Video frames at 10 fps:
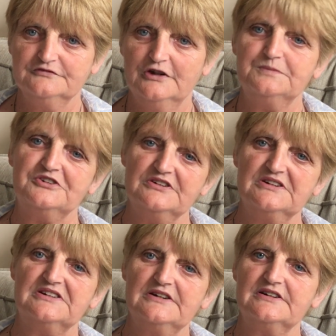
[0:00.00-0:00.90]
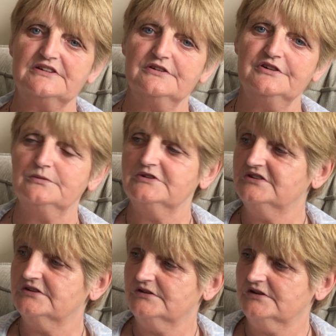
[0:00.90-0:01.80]
up to the solicitor, and everyone
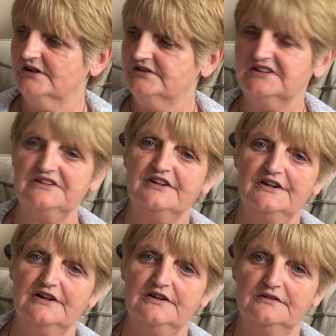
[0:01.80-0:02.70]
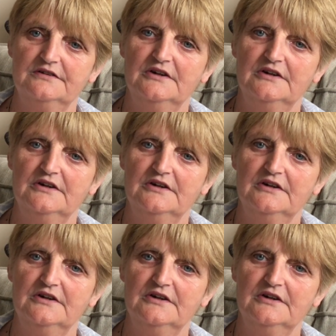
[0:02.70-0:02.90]
said, sit there.